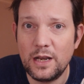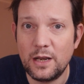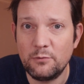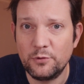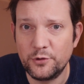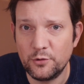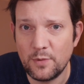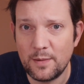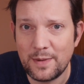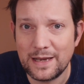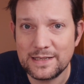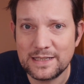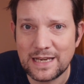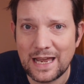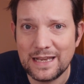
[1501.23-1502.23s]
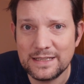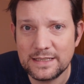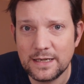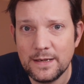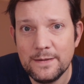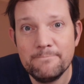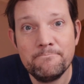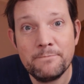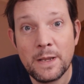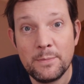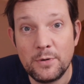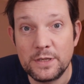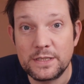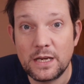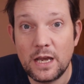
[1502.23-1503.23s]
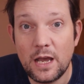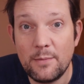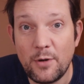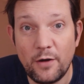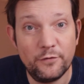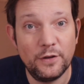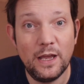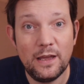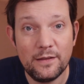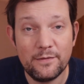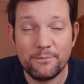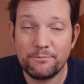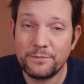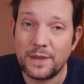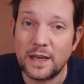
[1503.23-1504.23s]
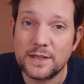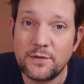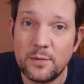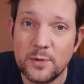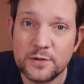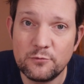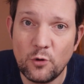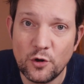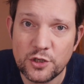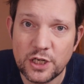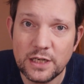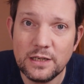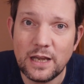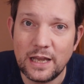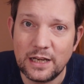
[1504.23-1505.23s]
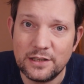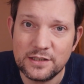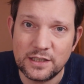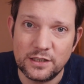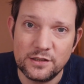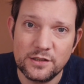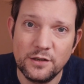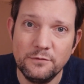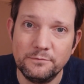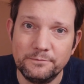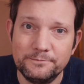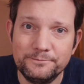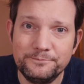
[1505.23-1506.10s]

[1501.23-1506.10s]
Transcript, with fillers: and I will do my best to answer. But apart from that, Thanks very much for watching, and I'll see you soon.